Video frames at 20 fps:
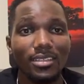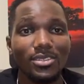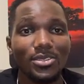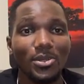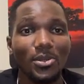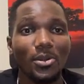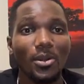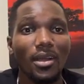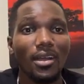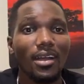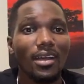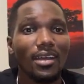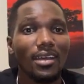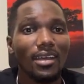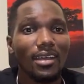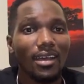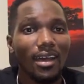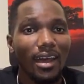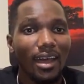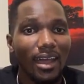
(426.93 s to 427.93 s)
So
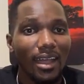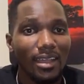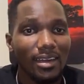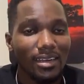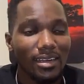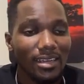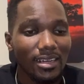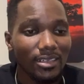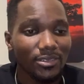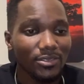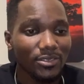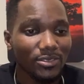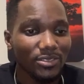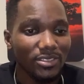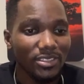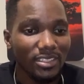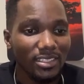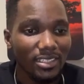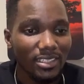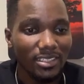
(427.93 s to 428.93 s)
I love to
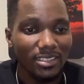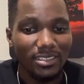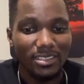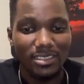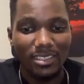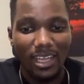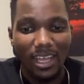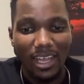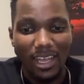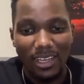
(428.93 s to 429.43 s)
see this,